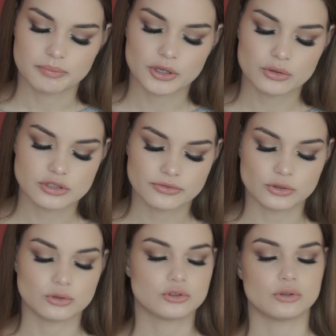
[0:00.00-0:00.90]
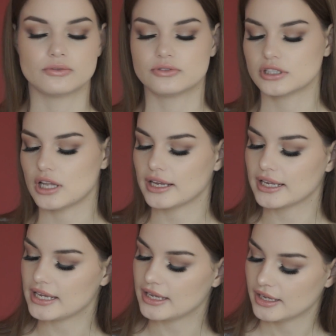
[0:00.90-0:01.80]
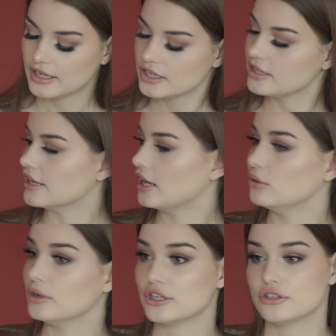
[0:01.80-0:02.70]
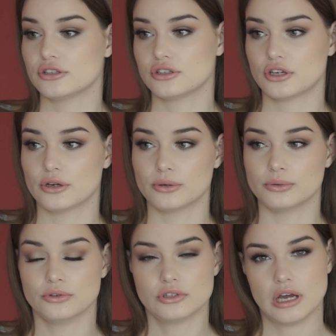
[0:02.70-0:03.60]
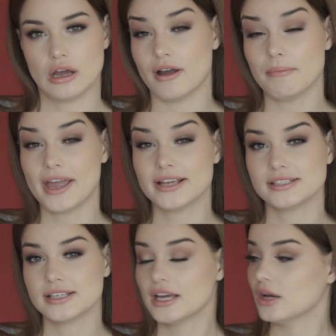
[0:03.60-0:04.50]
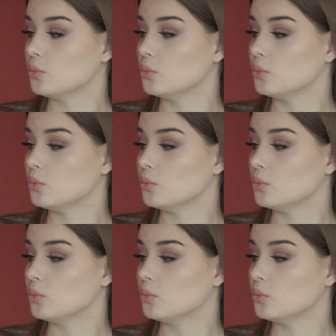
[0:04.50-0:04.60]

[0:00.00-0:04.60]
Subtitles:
beautiful sort of slightly yellowish toned eye base,